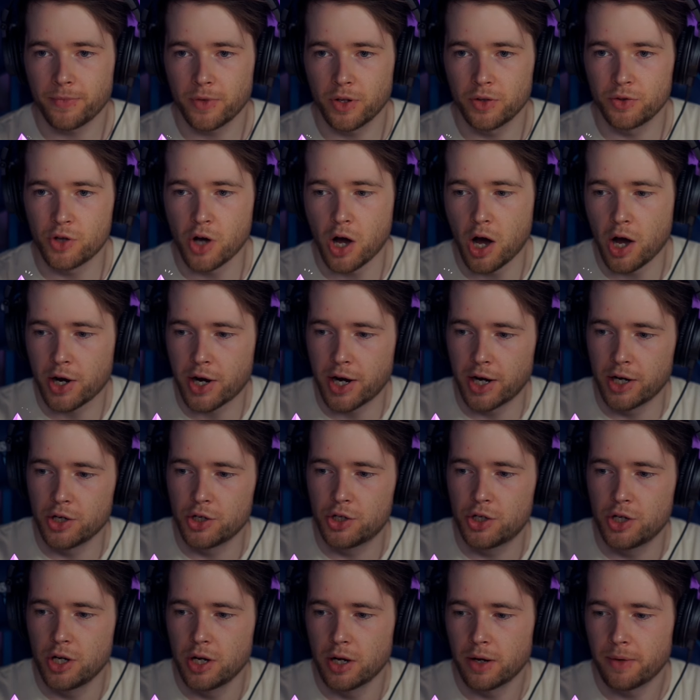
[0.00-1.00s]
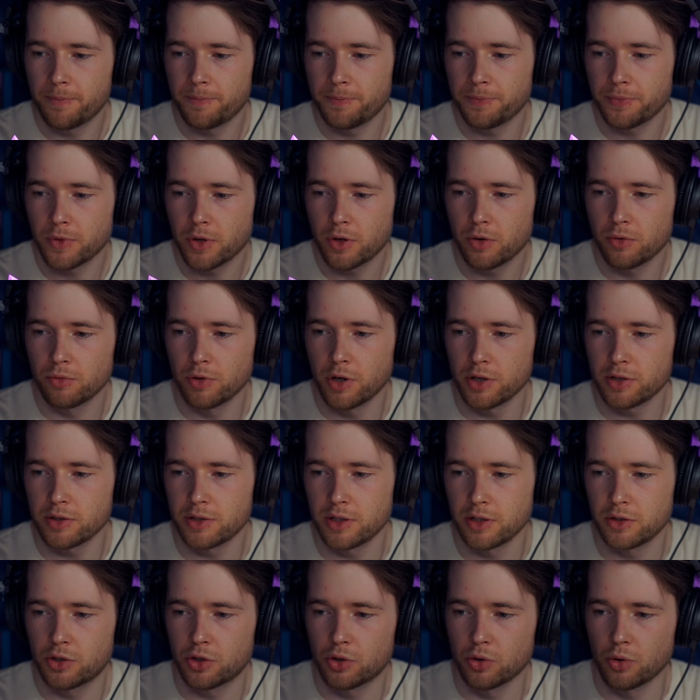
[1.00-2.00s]
Dark Energy.
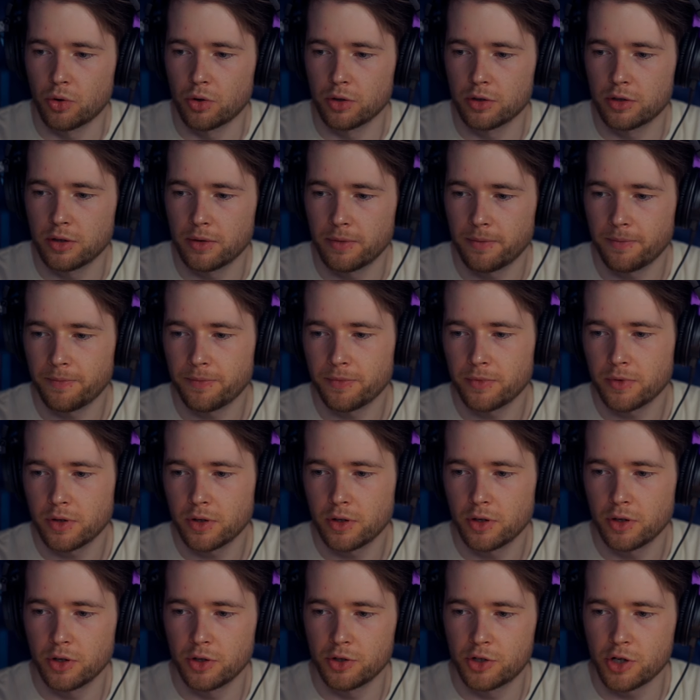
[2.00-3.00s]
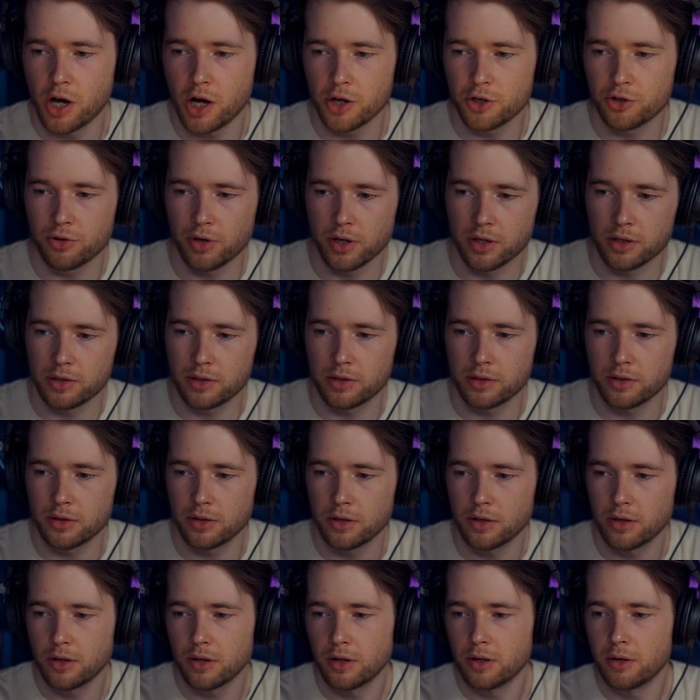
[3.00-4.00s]
Rusted Sword. Dartrix.
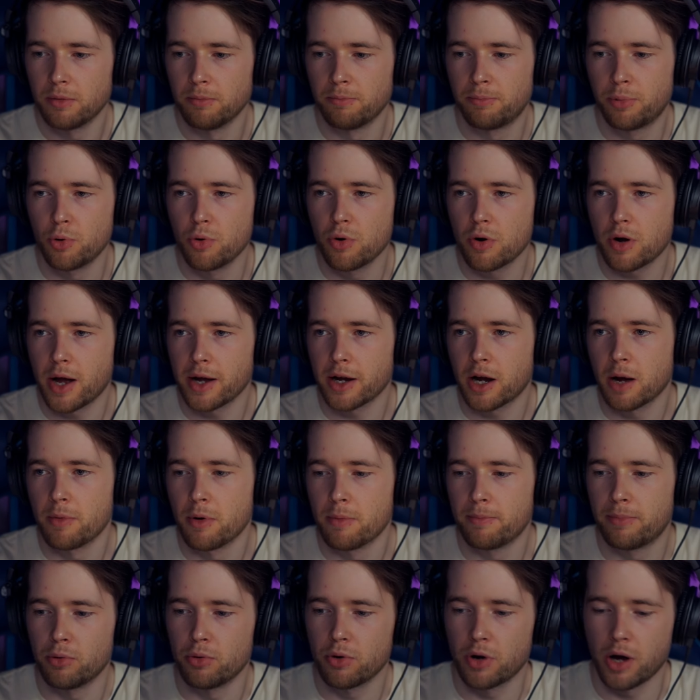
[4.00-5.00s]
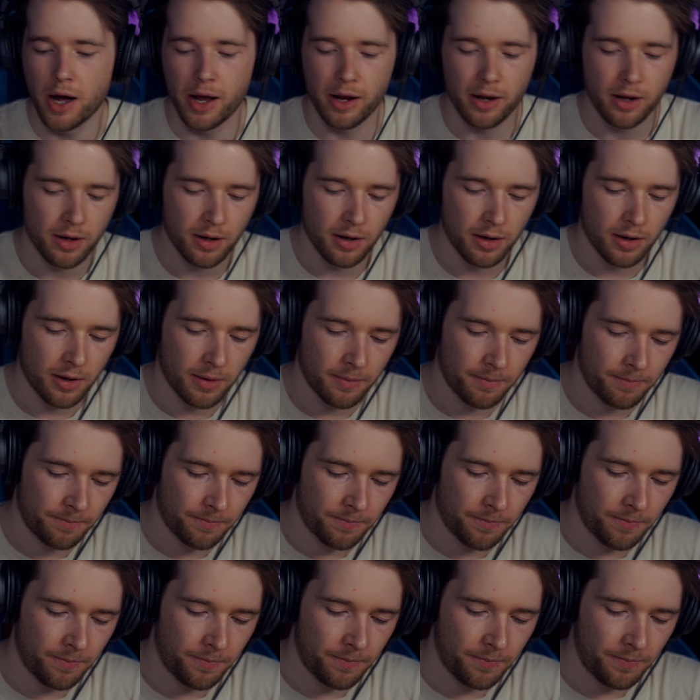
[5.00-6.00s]
Ball Guy. Come on, Ball Guy.
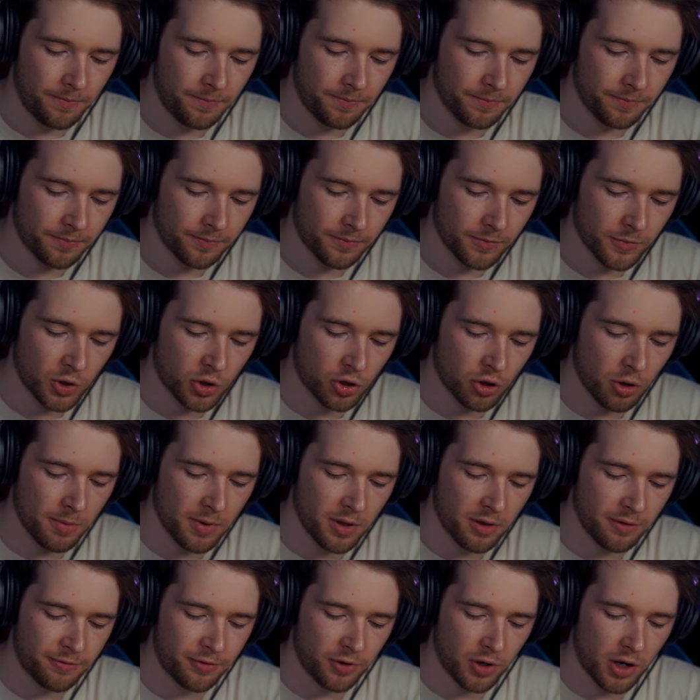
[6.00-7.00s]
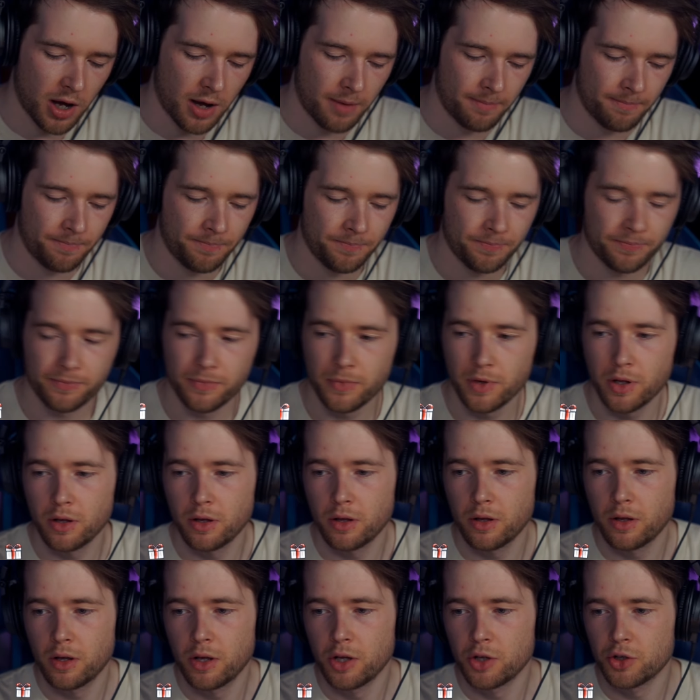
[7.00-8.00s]
Show me the full art.
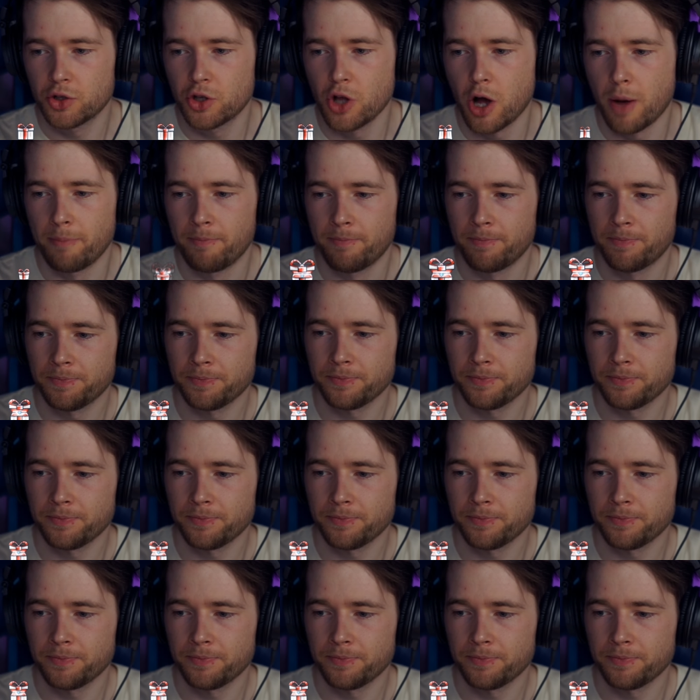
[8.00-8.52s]
Snom.